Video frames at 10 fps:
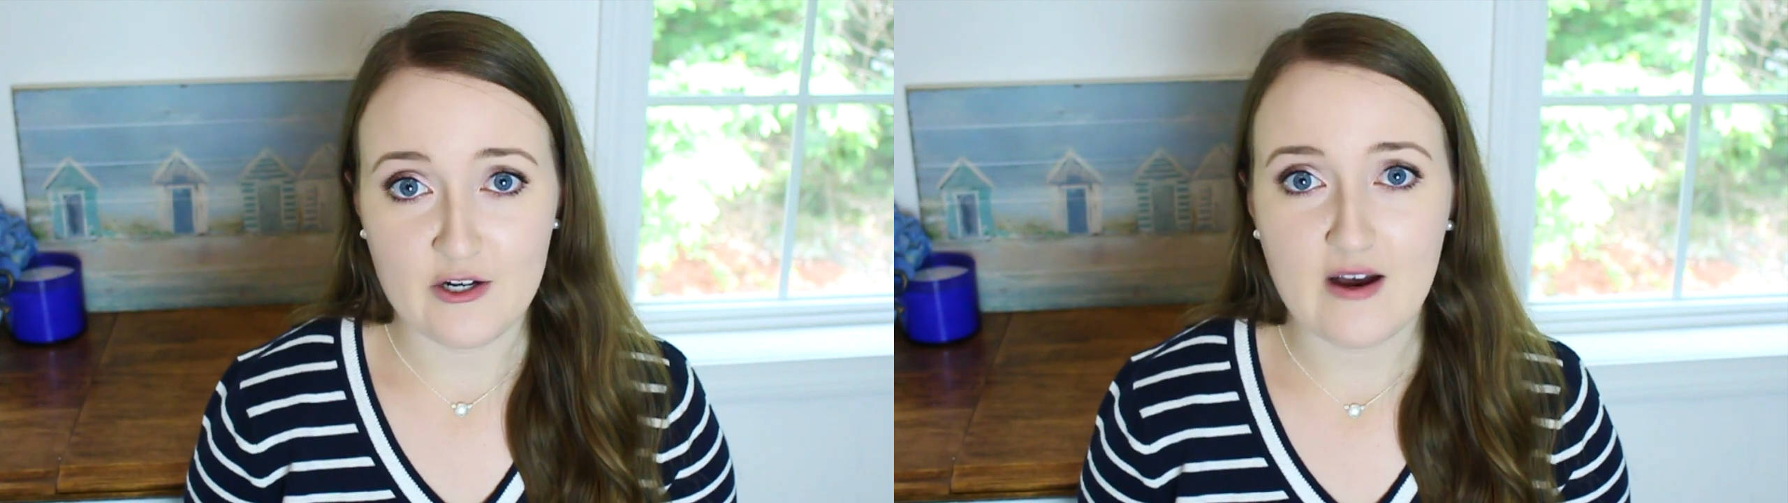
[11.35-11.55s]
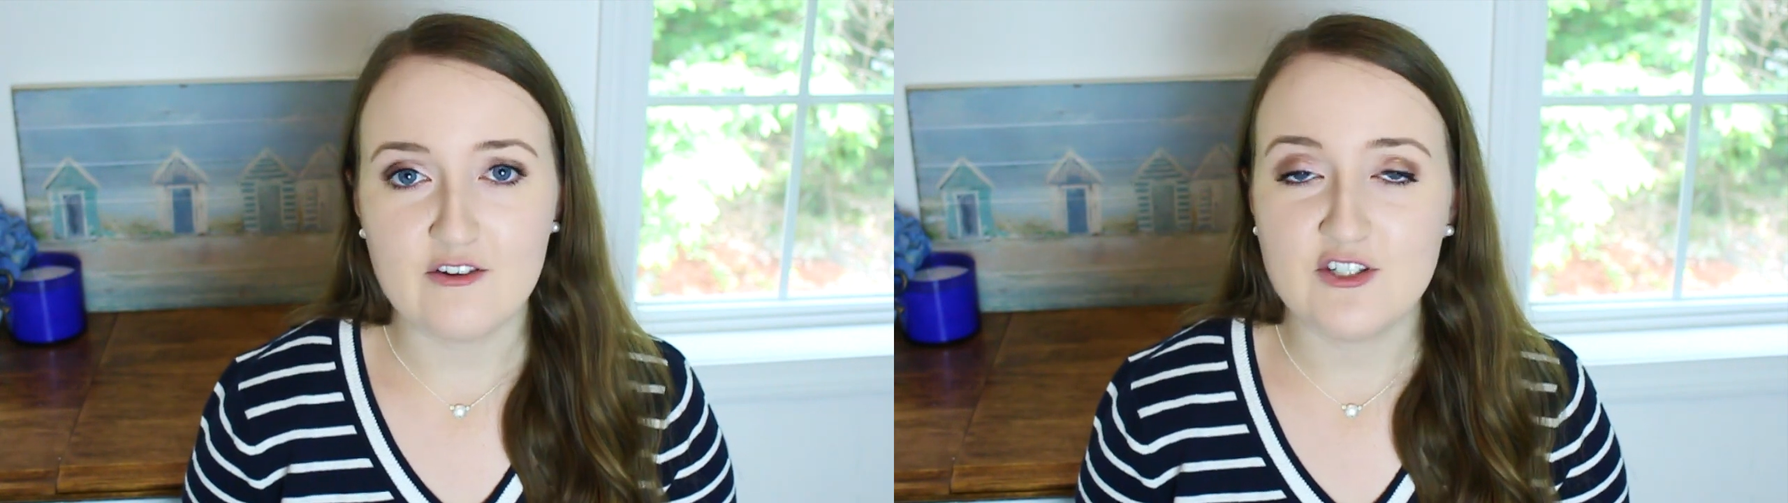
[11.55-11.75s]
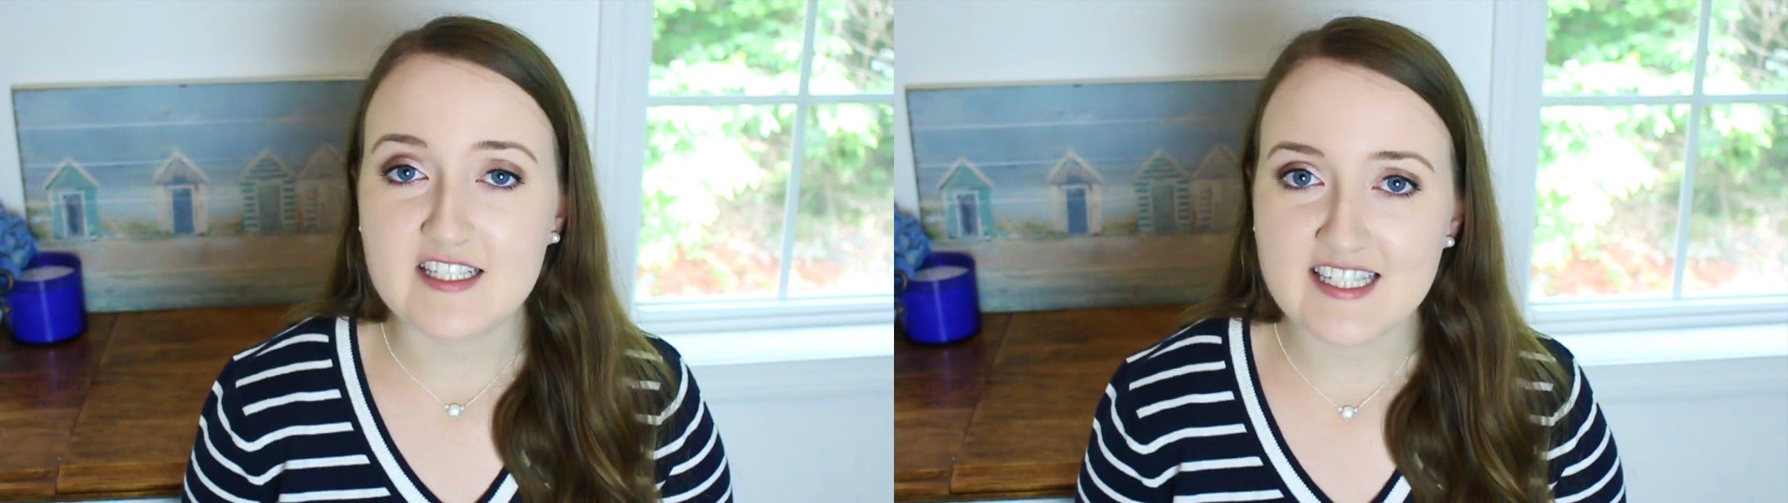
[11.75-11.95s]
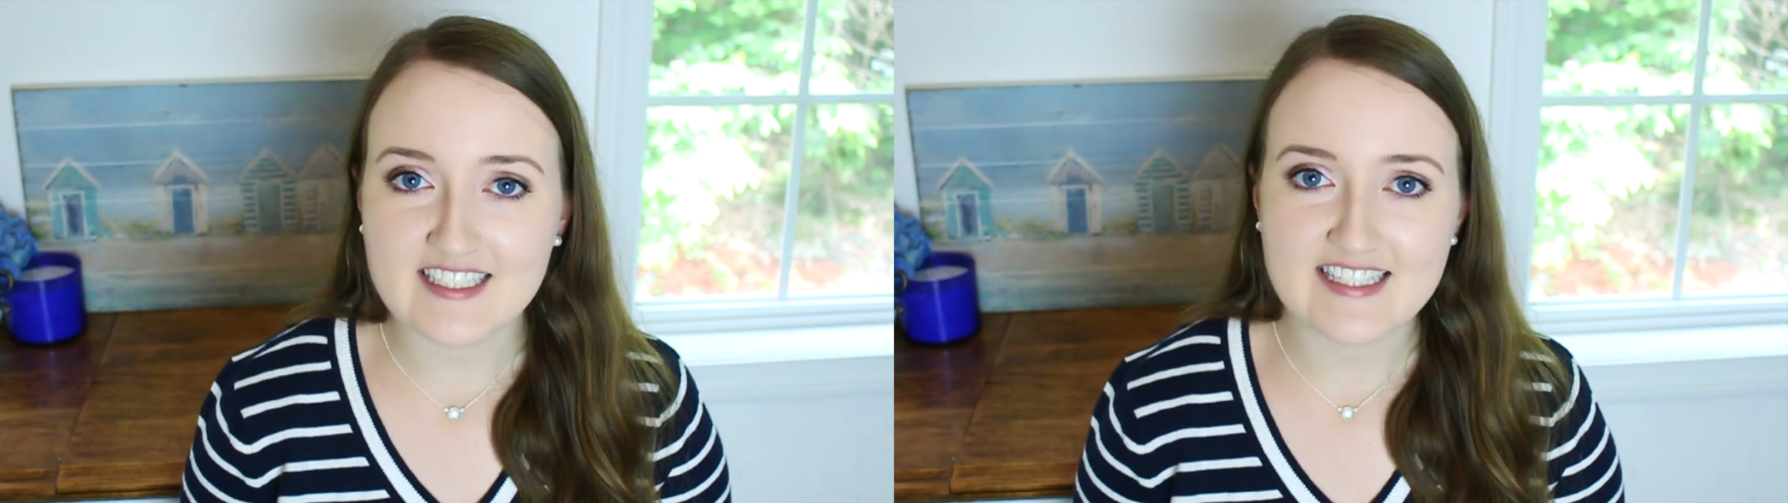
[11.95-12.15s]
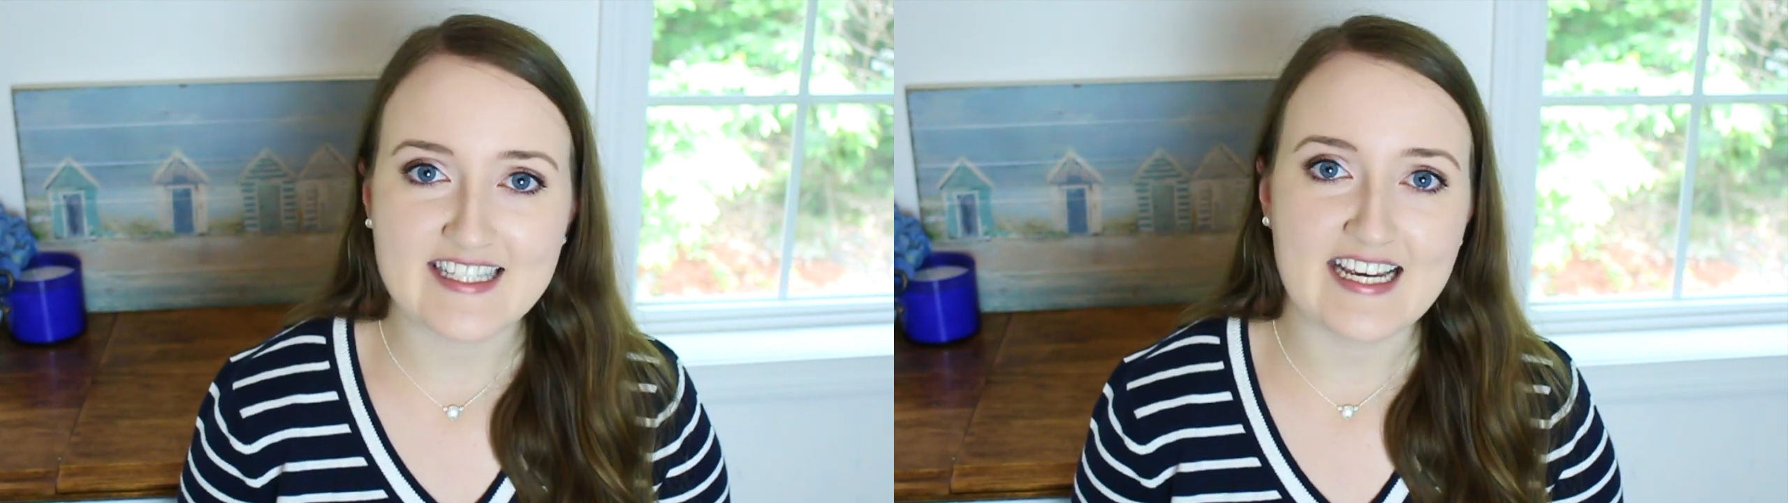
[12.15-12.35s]
I'd just like
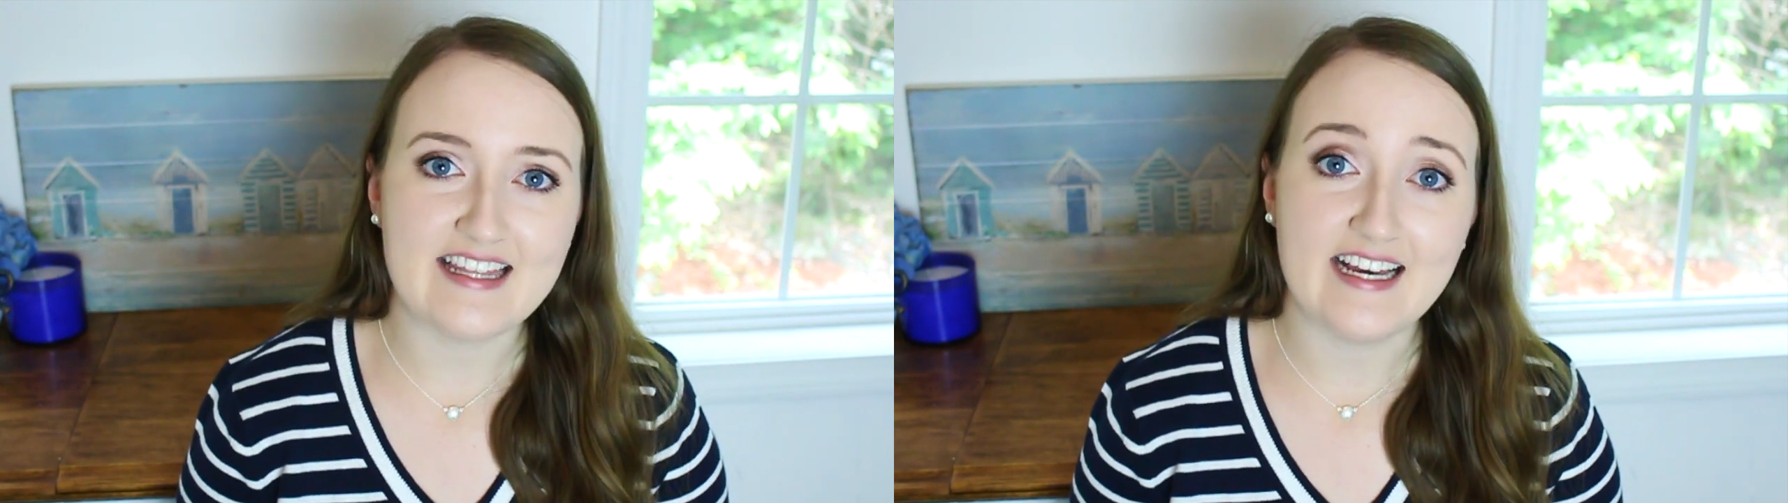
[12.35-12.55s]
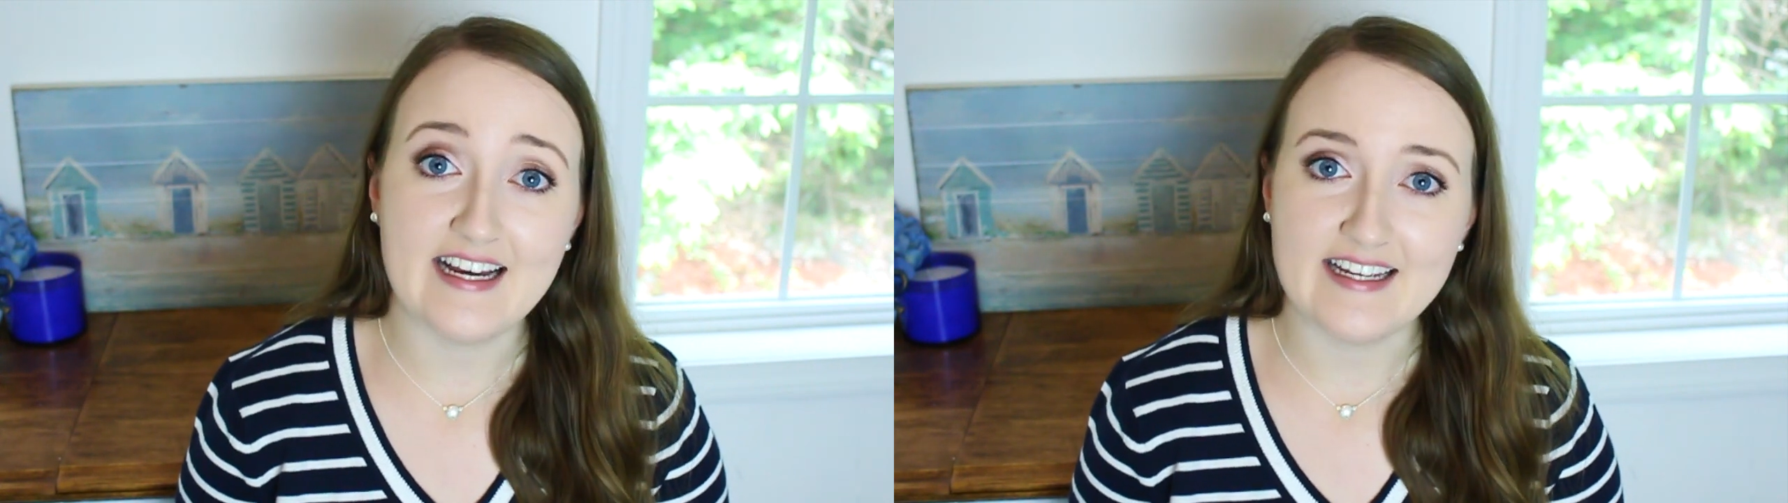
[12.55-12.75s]
to say that I